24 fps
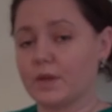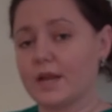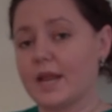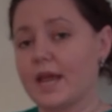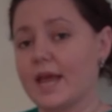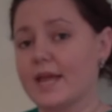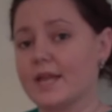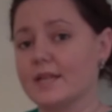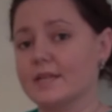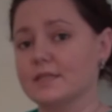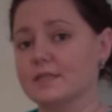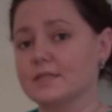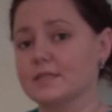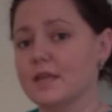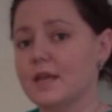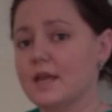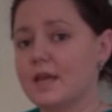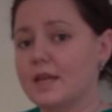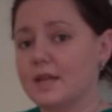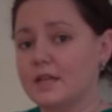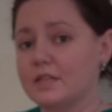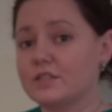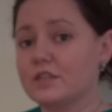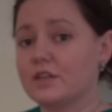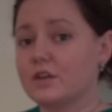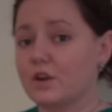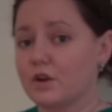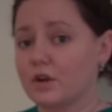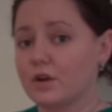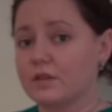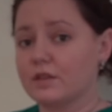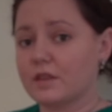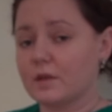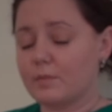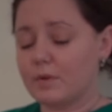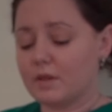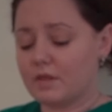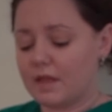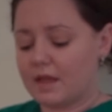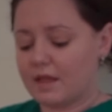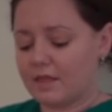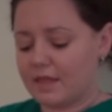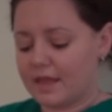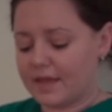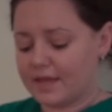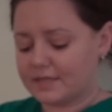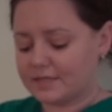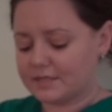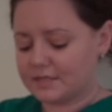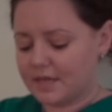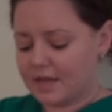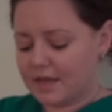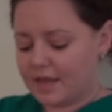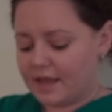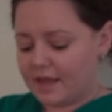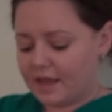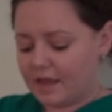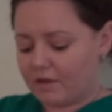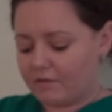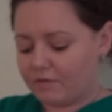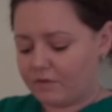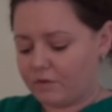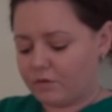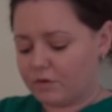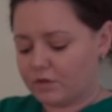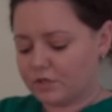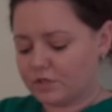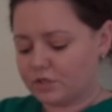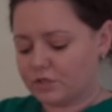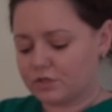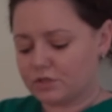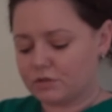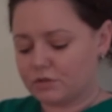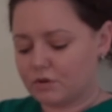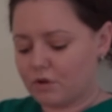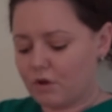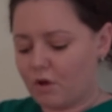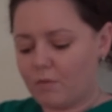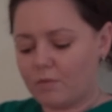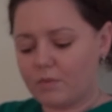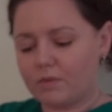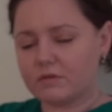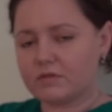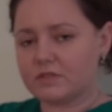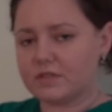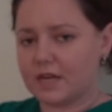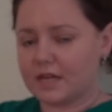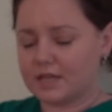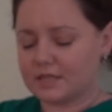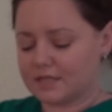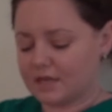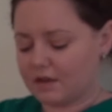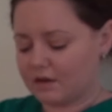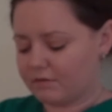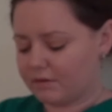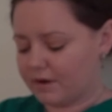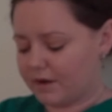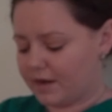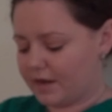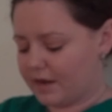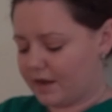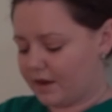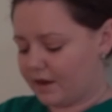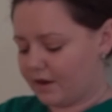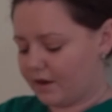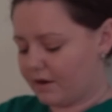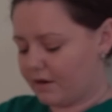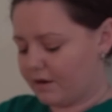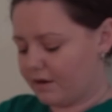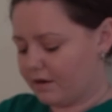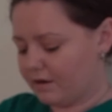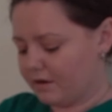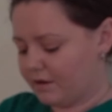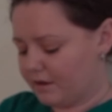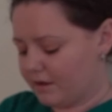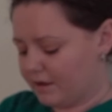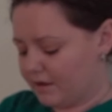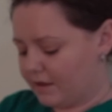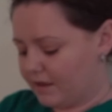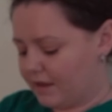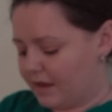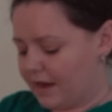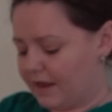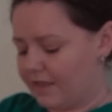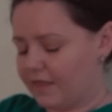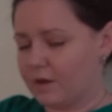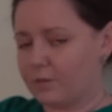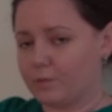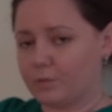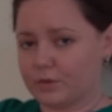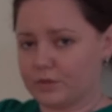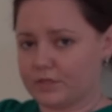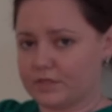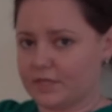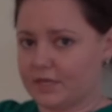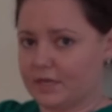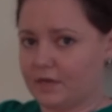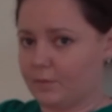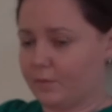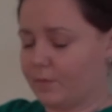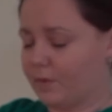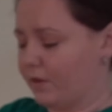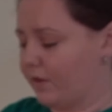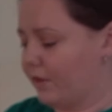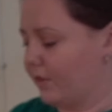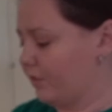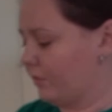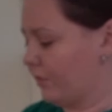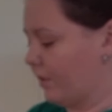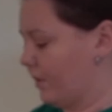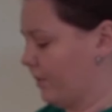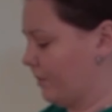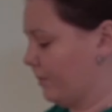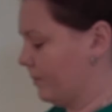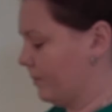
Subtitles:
ends. It's gonna hurt them a lot less if you can just comb those knots out right here and then proceed to pull it through.